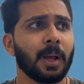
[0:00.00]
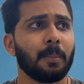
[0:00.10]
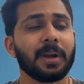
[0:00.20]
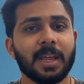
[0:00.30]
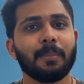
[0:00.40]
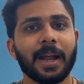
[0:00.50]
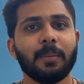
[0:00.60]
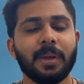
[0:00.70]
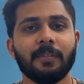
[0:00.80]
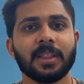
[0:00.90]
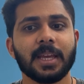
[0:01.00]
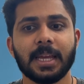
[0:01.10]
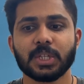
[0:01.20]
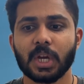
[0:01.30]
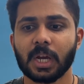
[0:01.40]
but he might be with the
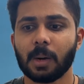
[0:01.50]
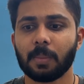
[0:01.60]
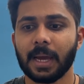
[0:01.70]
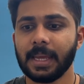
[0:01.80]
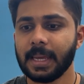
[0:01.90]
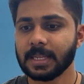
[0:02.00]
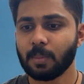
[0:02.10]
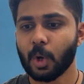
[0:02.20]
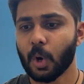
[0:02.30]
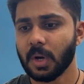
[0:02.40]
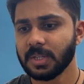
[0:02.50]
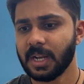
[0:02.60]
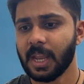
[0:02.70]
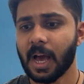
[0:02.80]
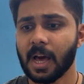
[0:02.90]
Asia Cup, I guess, because
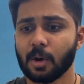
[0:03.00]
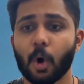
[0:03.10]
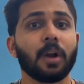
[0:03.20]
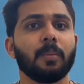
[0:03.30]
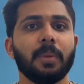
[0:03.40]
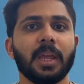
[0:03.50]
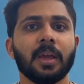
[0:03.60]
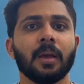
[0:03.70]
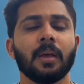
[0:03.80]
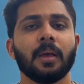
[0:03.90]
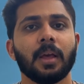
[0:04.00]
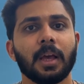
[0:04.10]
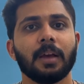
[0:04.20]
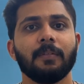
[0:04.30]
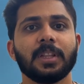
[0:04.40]
India are not being
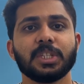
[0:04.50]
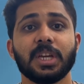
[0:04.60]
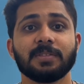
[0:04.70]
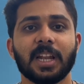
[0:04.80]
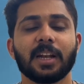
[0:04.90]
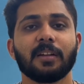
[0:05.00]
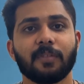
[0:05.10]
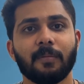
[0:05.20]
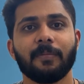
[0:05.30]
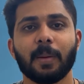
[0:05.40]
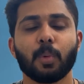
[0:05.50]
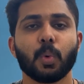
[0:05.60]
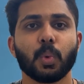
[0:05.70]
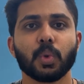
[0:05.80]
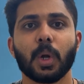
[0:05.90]
with the Chief Selector from Feb
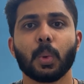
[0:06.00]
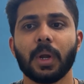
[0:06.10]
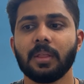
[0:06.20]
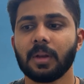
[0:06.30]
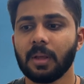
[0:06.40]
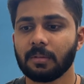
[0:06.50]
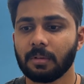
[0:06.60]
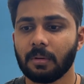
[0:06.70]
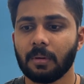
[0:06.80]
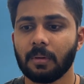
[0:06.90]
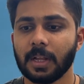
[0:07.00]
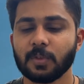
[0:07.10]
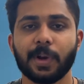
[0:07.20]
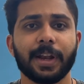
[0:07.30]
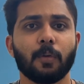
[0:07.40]
2023. So let's
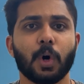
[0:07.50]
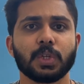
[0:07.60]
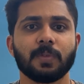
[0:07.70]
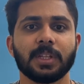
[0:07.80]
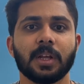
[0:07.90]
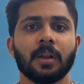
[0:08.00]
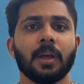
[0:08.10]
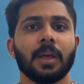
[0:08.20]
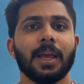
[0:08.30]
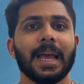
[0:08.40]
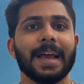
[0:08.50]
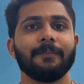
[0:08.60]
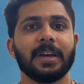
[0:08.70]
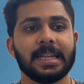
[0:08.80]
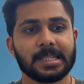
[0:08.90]
wait and watch
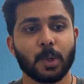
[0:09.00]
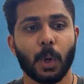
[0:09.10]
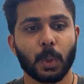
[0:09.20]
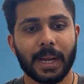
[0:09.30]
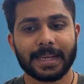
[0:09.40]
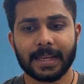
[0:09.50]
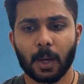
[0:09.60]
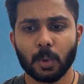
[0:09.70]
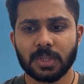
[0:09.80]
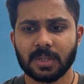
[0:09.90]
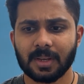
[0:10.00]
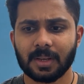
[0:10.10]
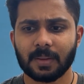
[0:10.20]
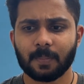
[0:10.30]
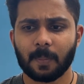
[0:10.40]
when it's going to get announced.
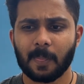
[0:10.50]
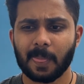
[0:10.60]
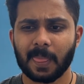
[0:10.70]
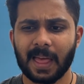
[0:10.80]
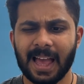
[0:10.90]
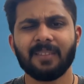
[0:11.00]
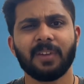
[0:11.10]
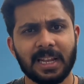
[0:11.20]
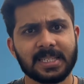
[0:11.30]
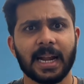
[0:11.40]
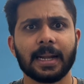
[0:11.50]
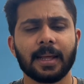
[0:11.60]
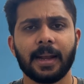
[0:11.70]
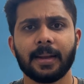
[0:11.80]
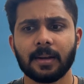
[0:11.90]
I feel it's an
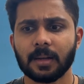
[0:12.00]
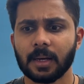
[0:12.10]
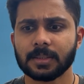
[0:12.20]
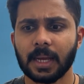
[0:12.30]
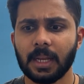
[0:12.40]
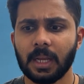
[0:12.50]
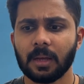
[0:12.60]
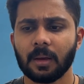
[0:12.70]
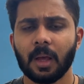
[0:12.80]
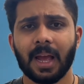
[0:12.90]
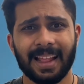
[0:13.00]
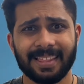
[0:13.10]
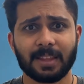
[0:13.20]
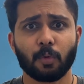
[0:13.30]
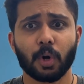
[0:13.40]
underrated signing.
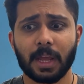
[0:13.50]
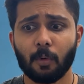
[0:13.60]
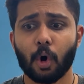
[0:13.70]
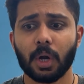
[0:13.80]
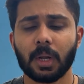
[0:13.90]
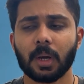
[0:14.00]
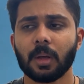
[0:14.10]
That's what I want.